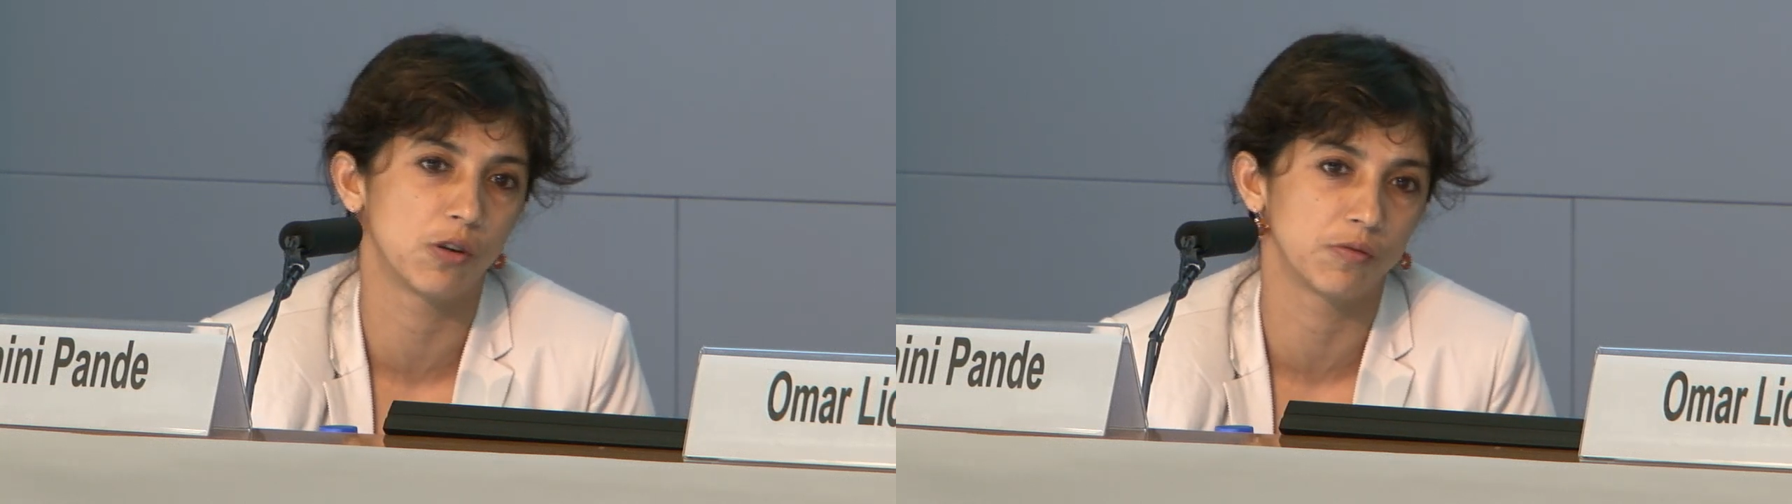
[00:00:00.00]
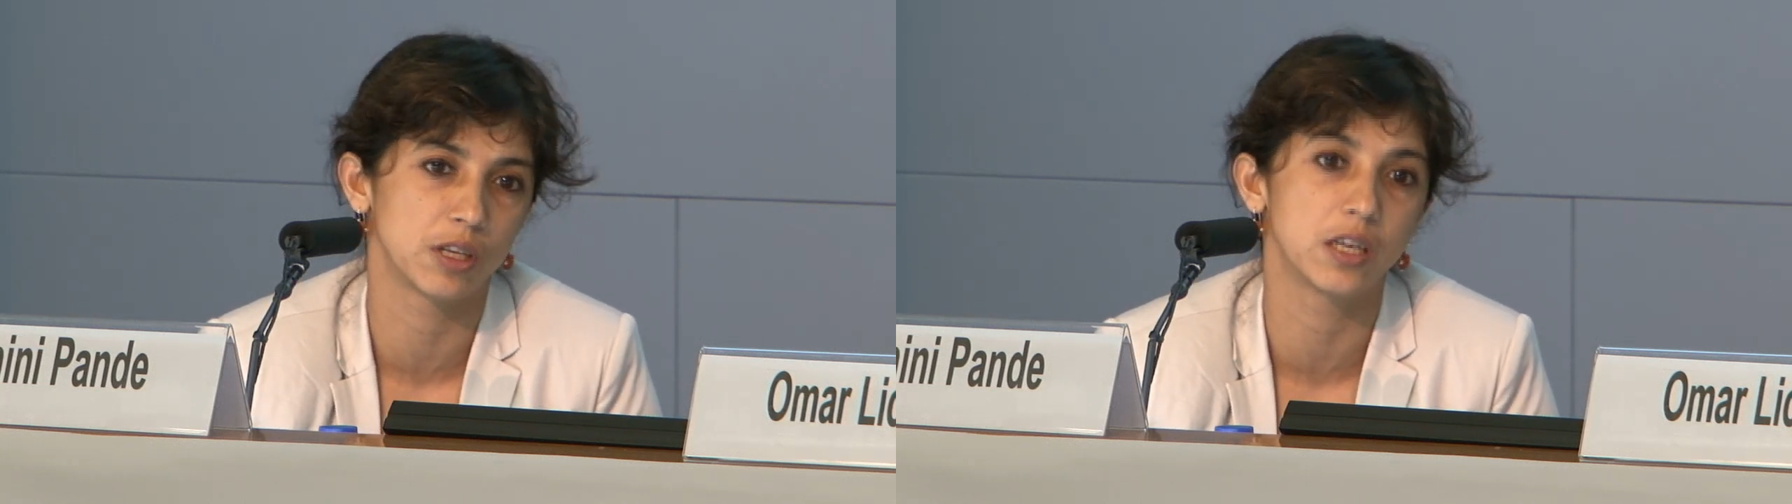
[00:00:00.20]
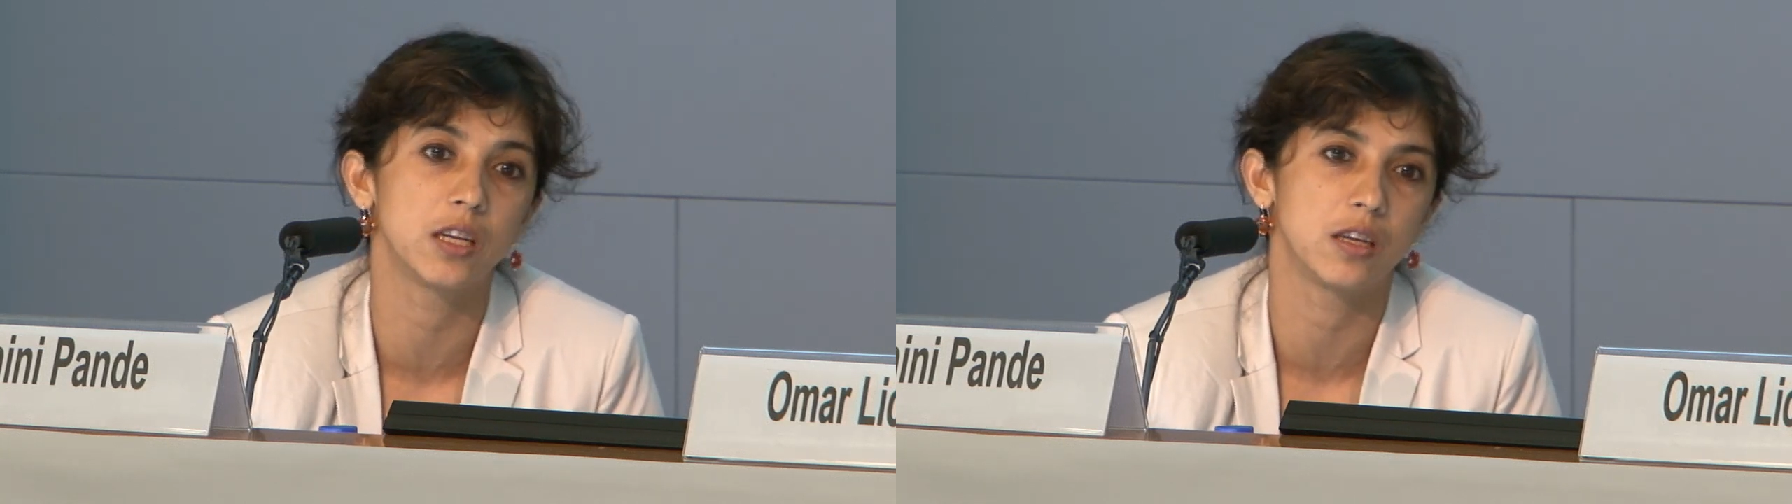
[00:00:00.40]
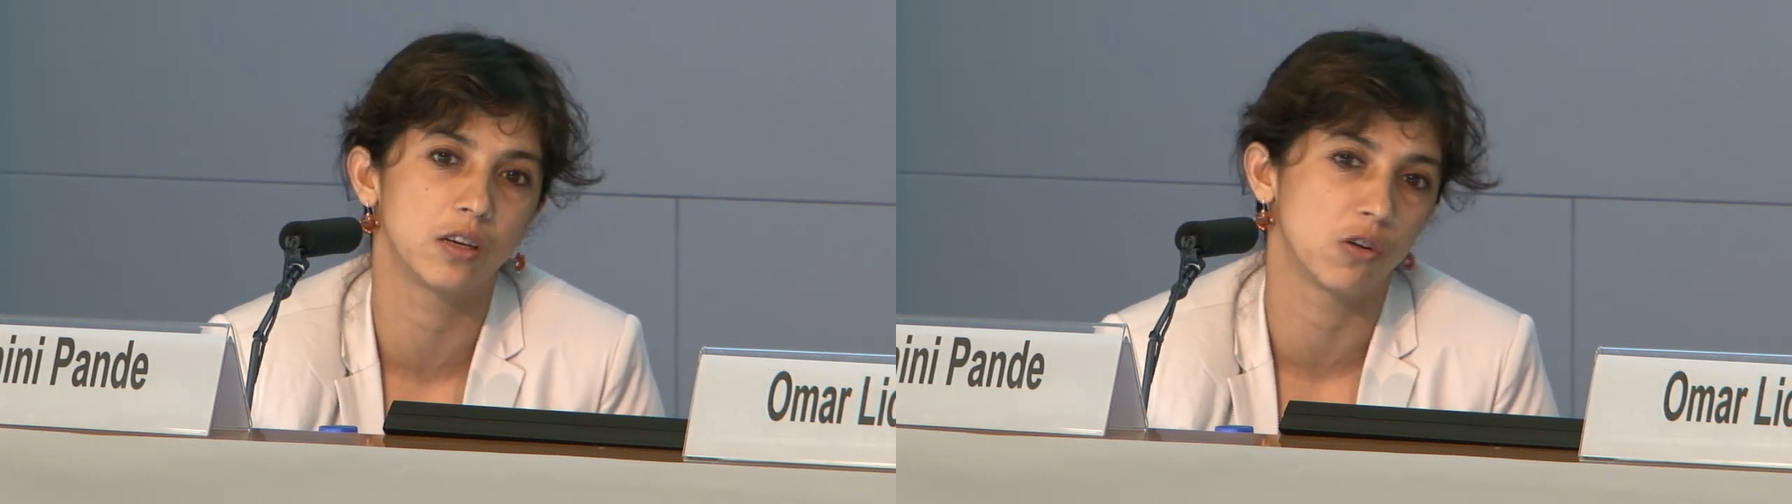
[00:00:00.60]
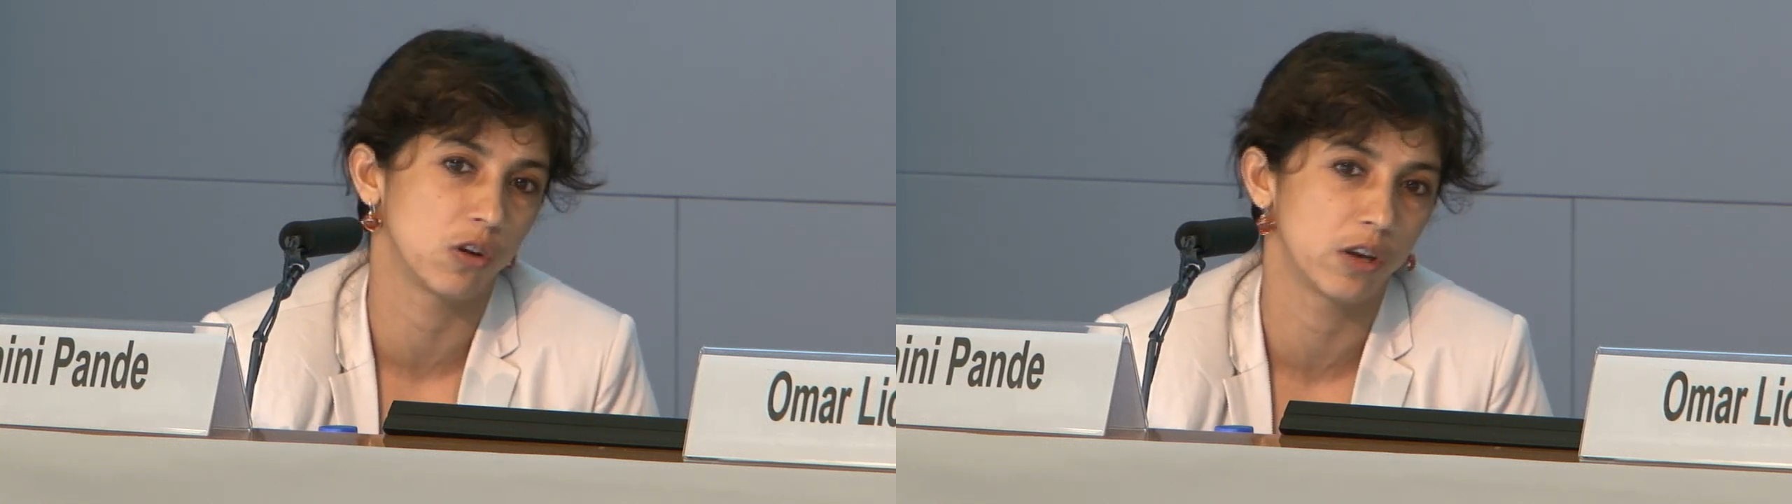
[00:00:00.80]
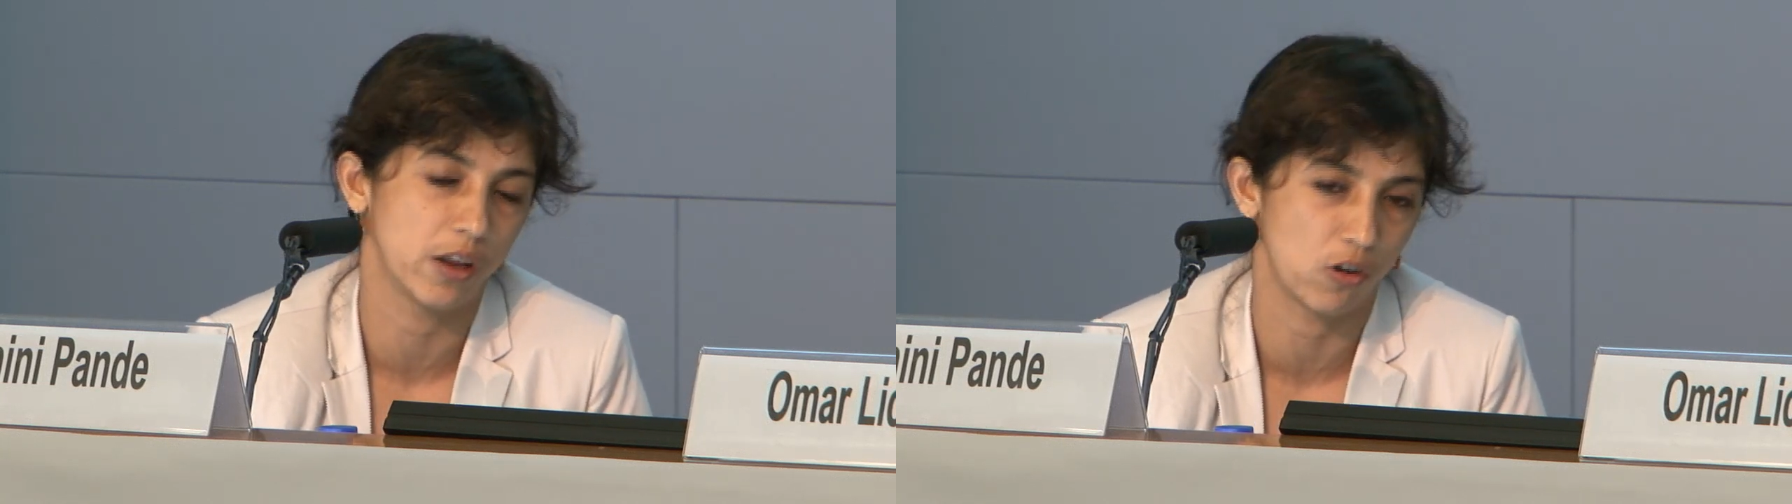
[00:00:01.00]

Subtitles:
of the league on